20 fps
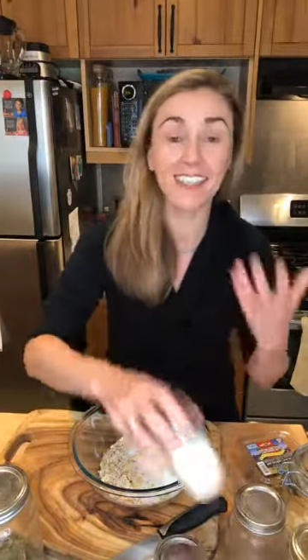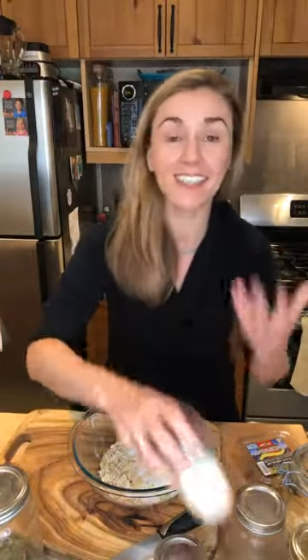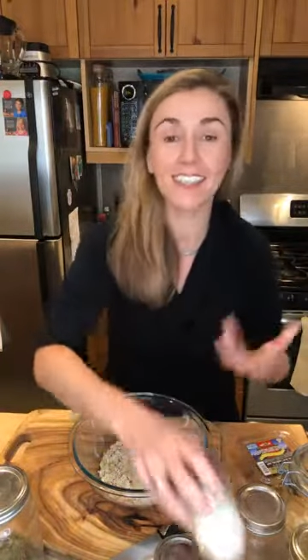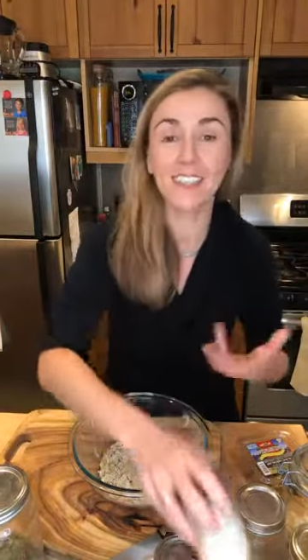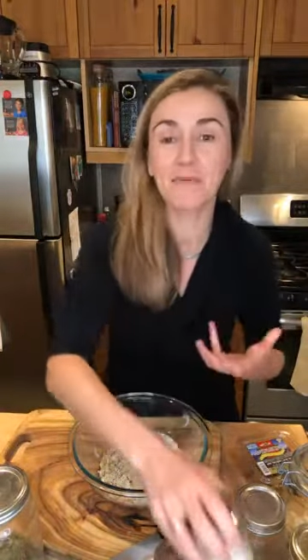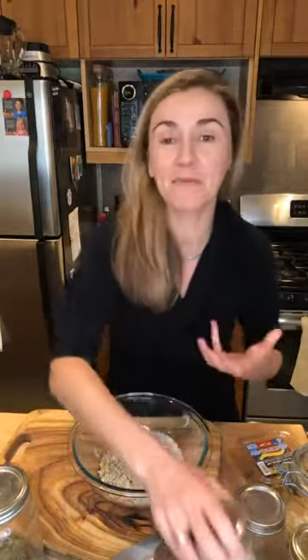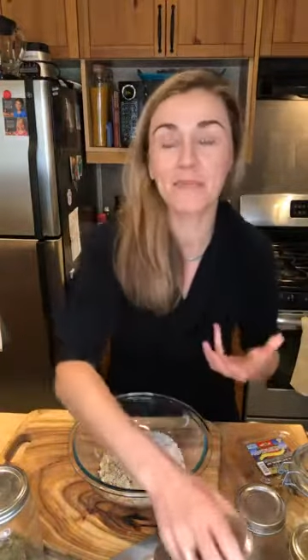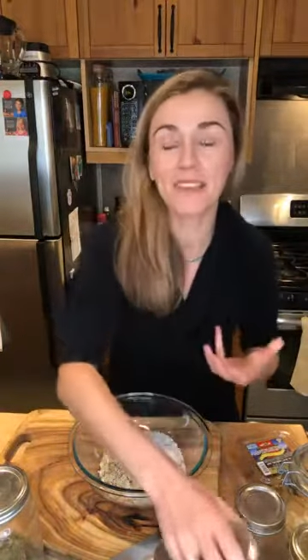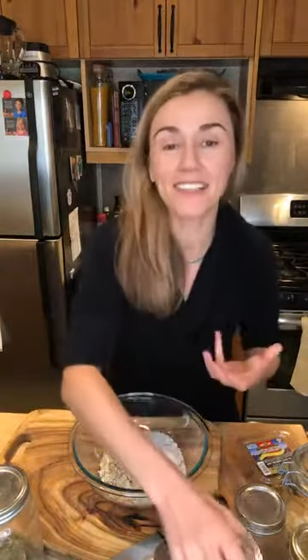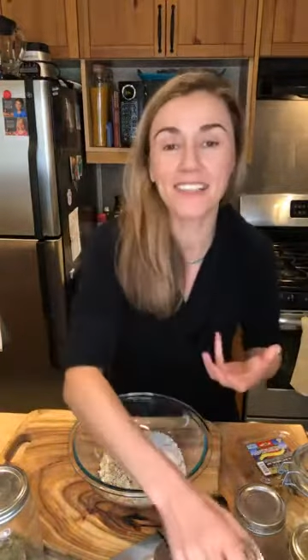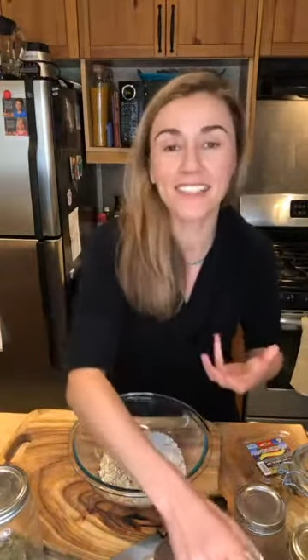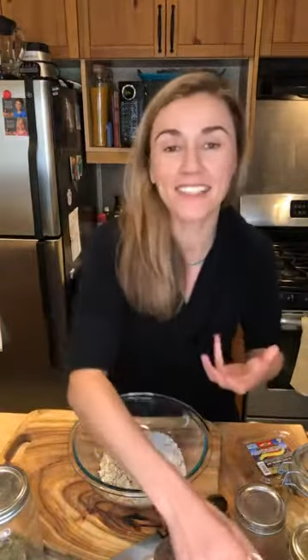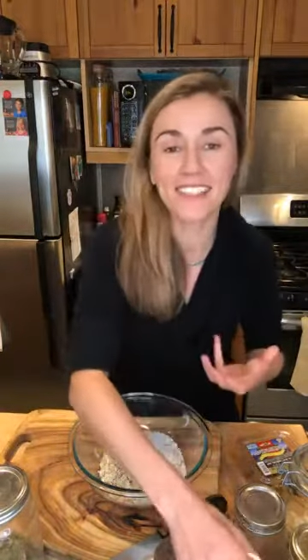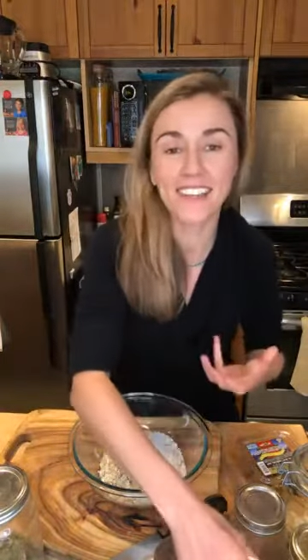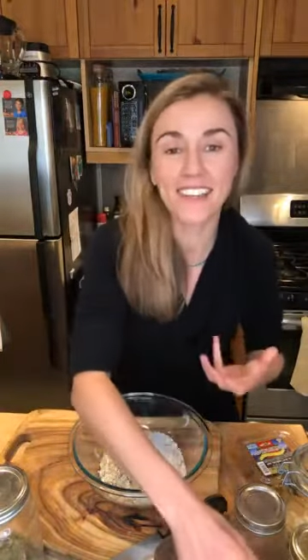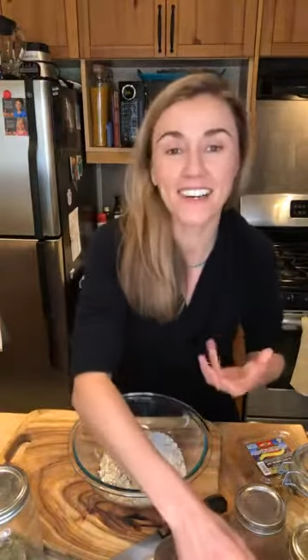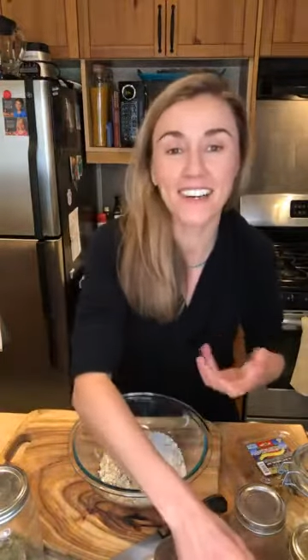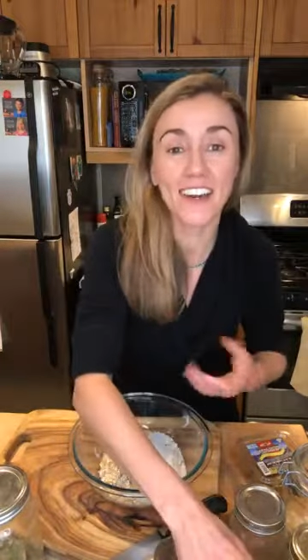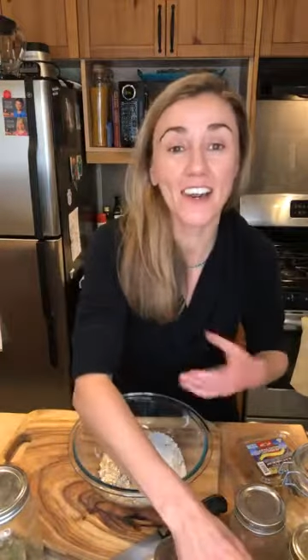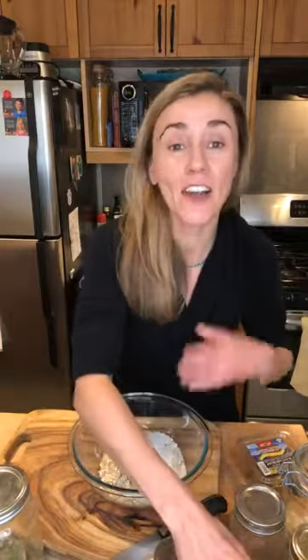it's a
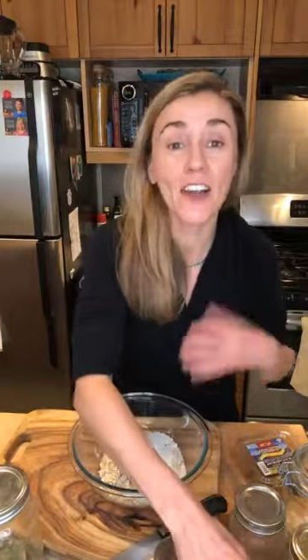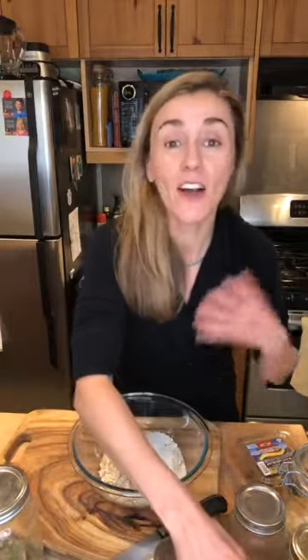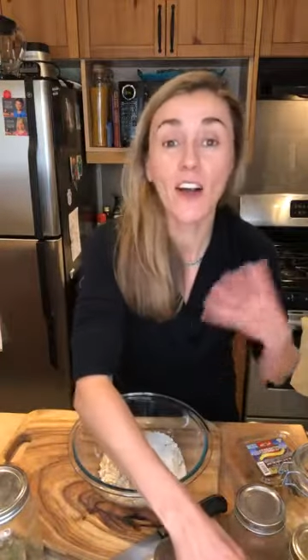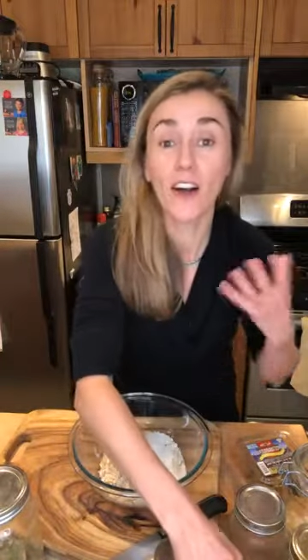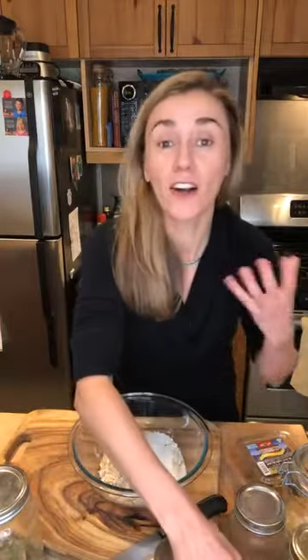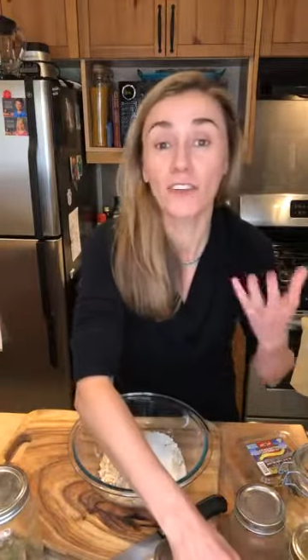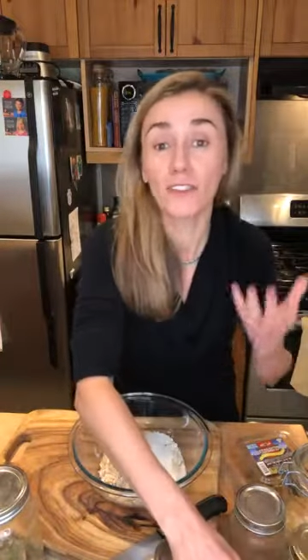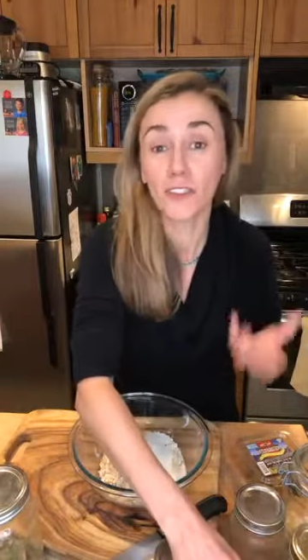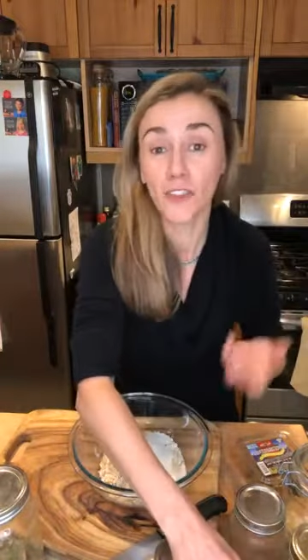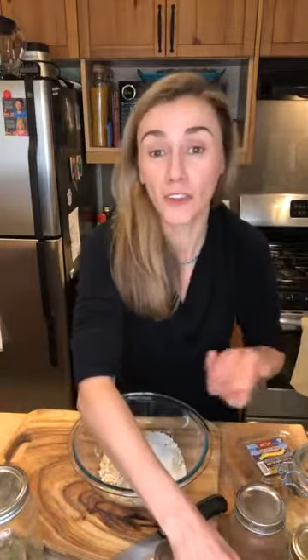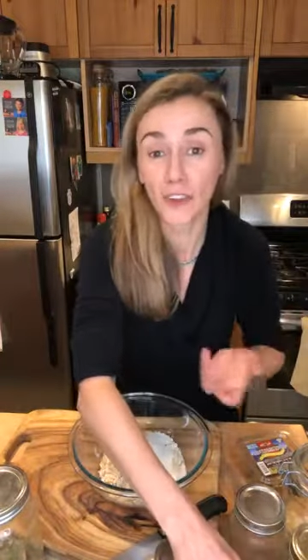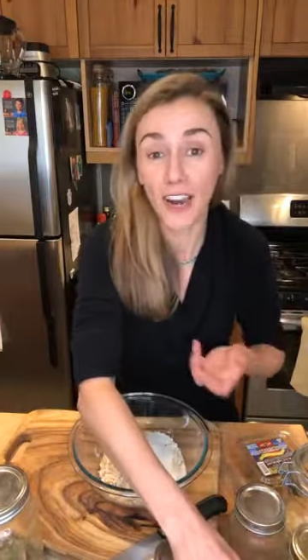mixture of